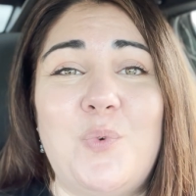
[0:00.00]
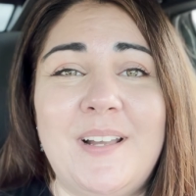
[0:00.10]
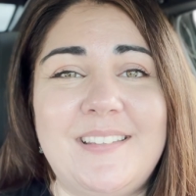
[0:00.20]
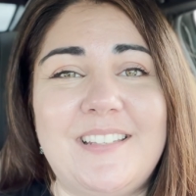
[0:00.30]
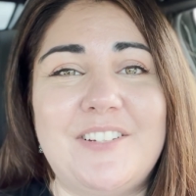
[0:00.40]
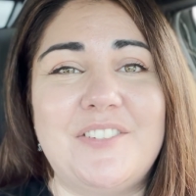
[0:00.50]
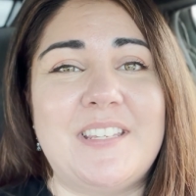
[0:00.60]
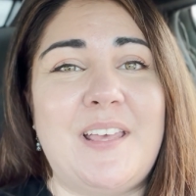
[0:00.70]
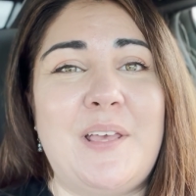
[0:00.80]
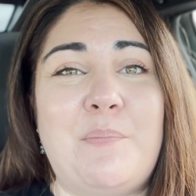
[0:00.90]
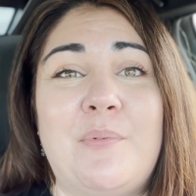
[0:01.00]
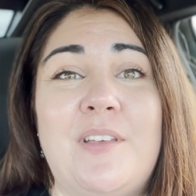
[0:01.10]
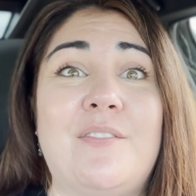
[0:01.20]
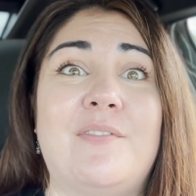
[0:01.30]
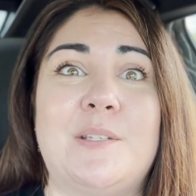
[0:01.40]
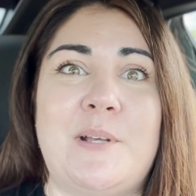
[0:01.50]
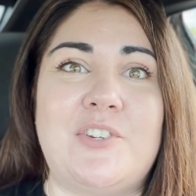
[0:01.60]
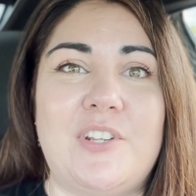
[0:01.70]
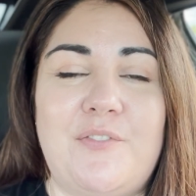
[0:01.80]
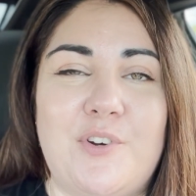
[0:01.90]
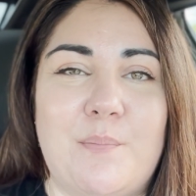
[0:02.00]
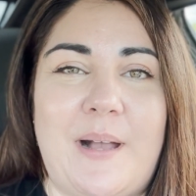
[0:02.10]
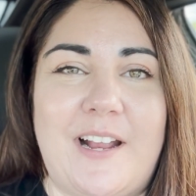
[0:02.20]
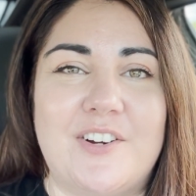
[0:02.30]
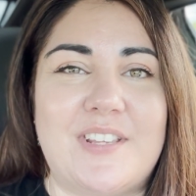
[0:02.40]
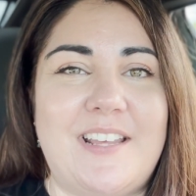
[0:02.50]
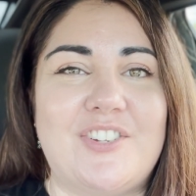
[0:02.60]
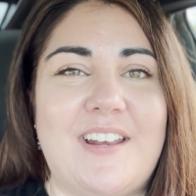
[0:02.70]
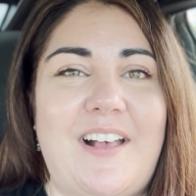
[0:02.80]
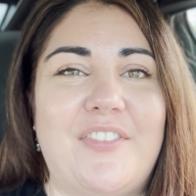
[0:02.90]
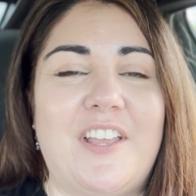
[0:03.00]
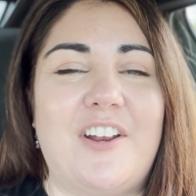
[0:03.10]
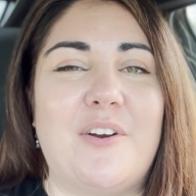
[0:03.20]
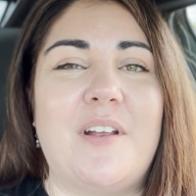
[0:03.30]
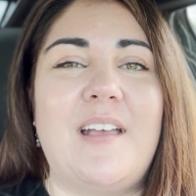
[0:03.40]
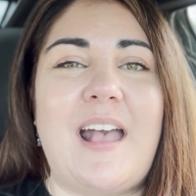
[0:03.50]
One little tip, especially if you're a buyer's agent out there,